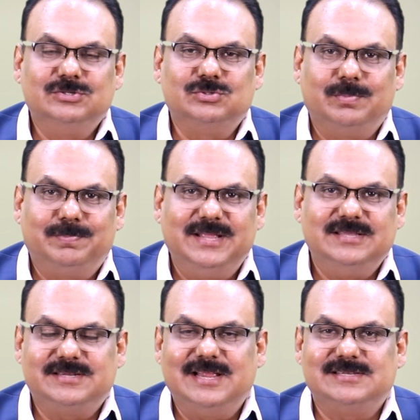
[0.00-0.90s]
So
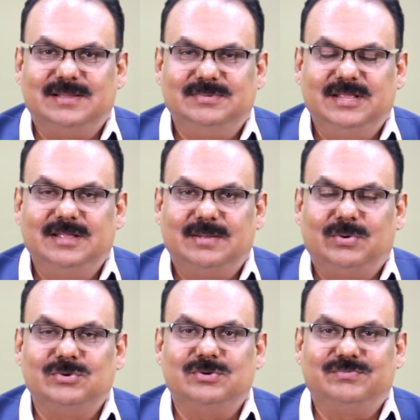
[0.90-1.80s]
please tell something
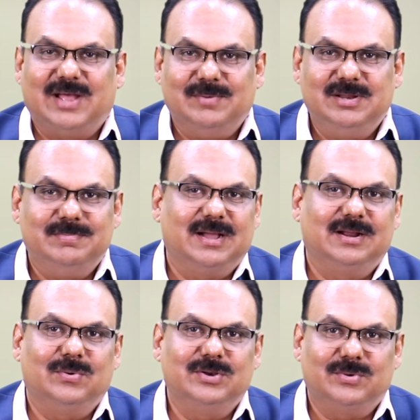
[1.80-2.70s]
about your family background,